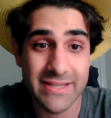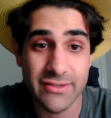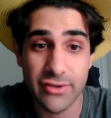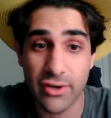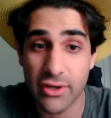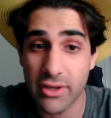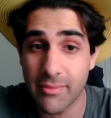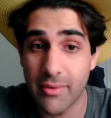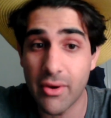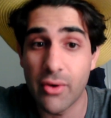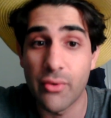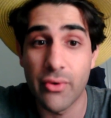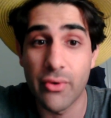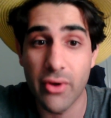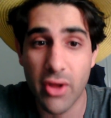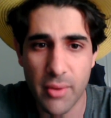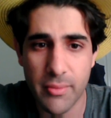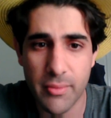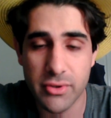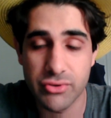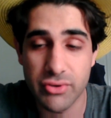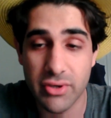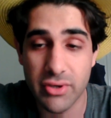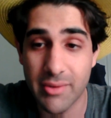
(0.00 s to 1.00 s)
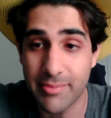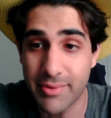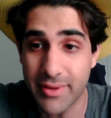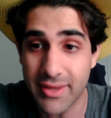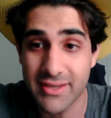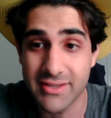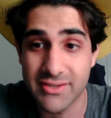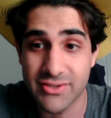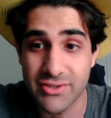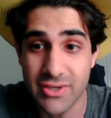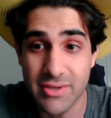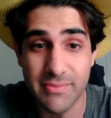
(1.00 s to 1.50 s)
talking about Real Madrid and
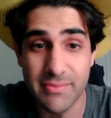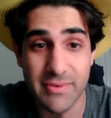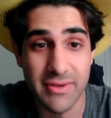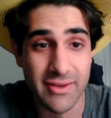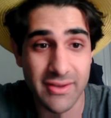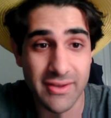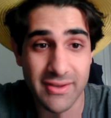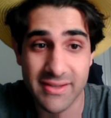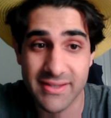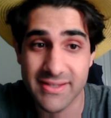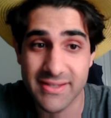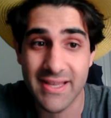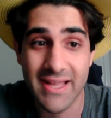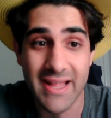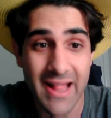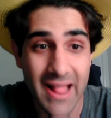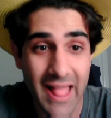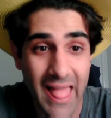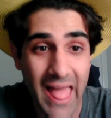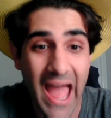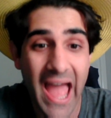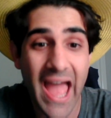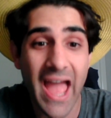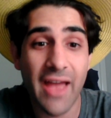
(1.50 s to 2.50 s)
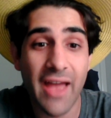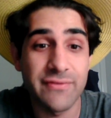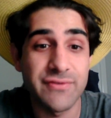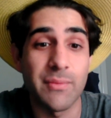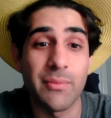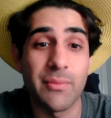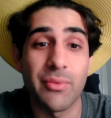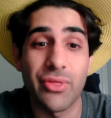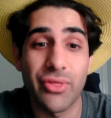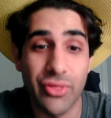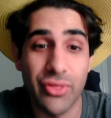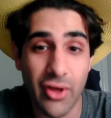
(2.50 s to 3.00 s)
PSG because I have
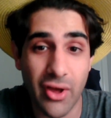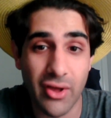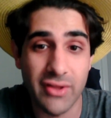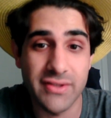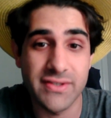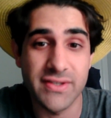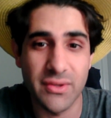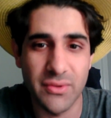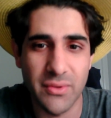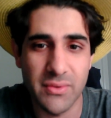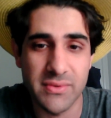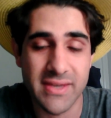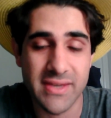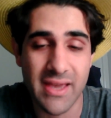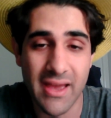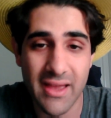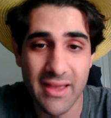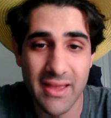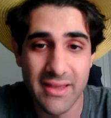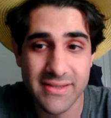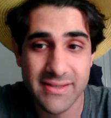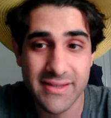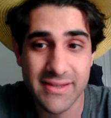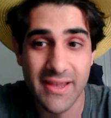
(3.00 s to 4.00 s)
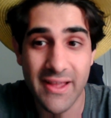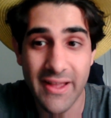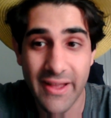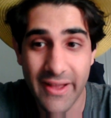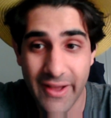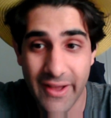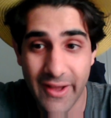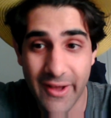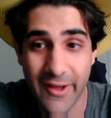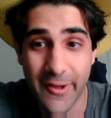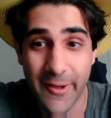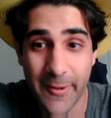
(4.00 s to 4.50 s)
some thoughts on those guys
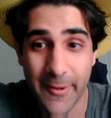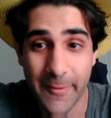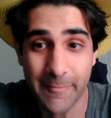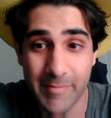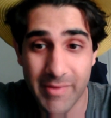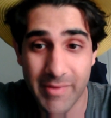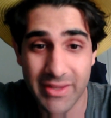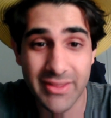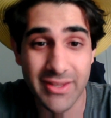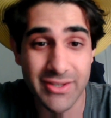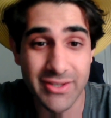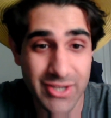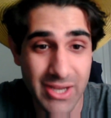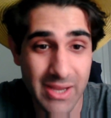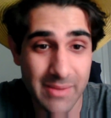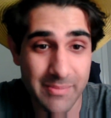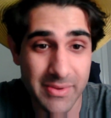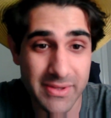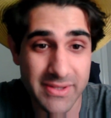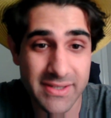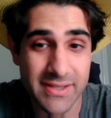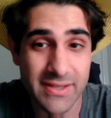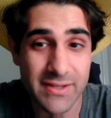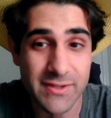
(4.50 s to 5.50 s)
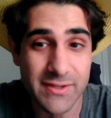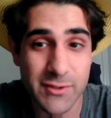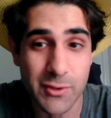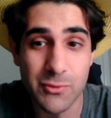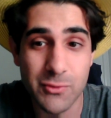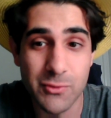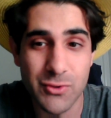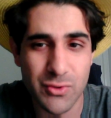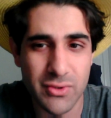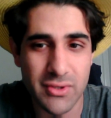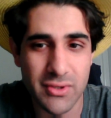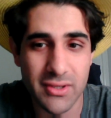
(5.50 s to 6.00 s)
in the Champions League. So
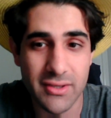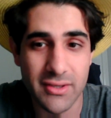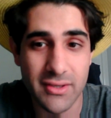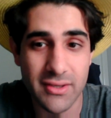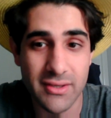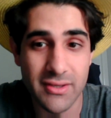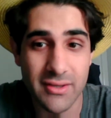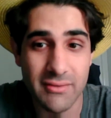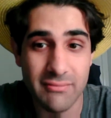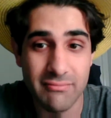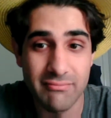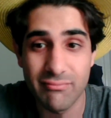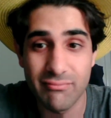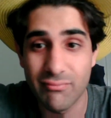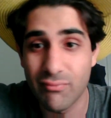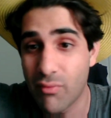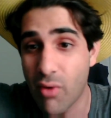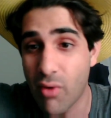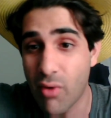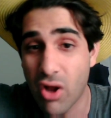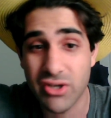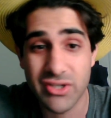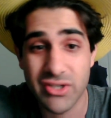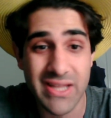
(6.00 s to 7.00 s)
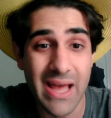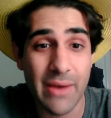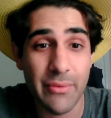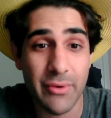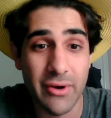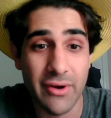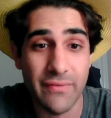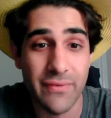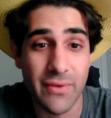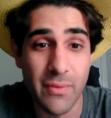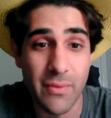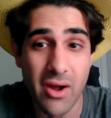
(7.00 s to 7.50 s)
watch that one
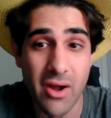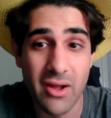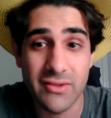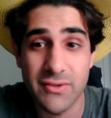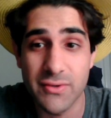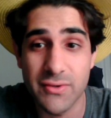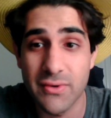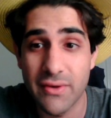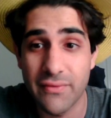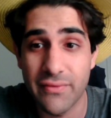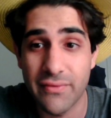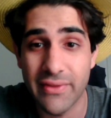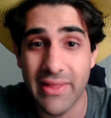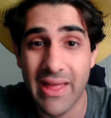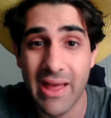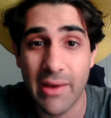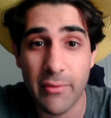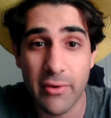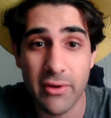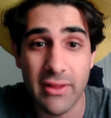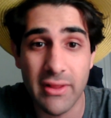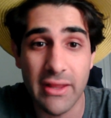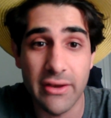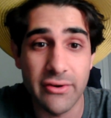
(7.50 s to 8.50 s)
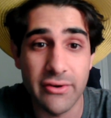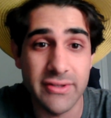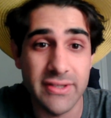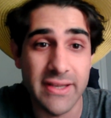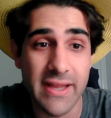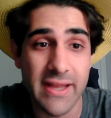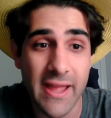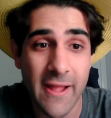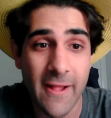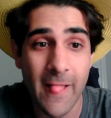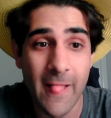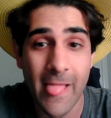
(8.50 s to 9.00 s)
if you want. Tune in for that one later
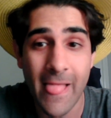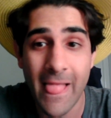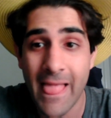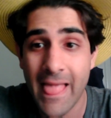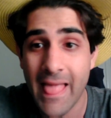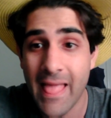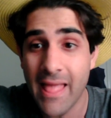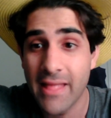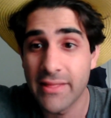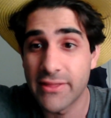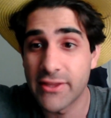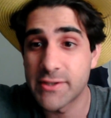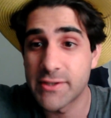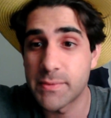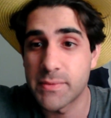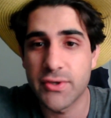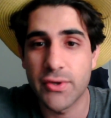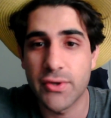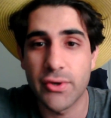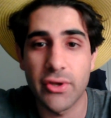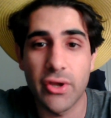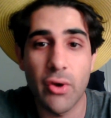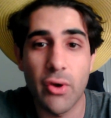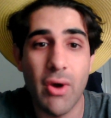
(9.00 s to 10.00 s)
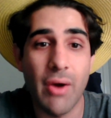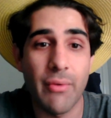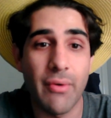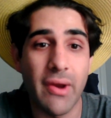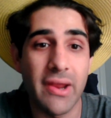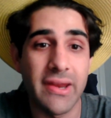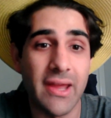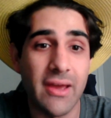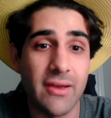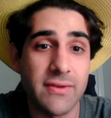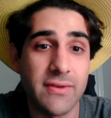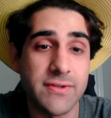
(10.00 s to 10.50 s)
today. This one's gonna go out
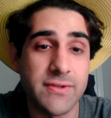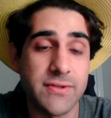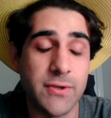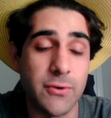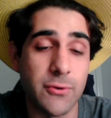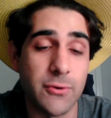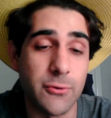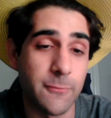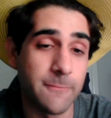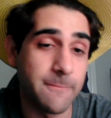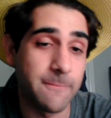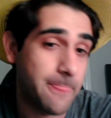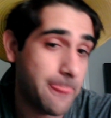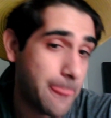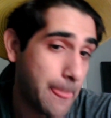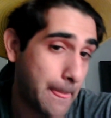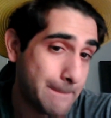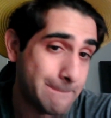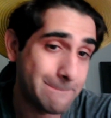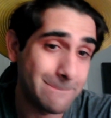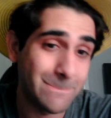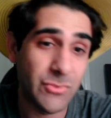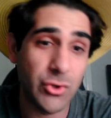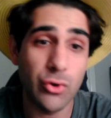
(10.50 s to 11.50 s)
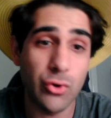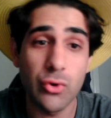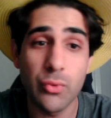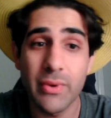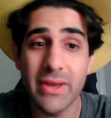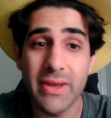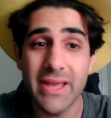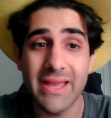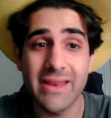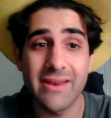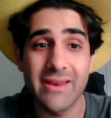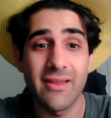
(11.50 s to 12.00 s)
right now. So good
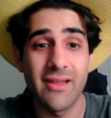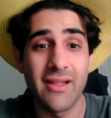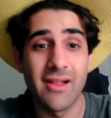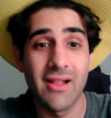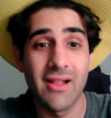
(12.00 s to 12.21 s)
win.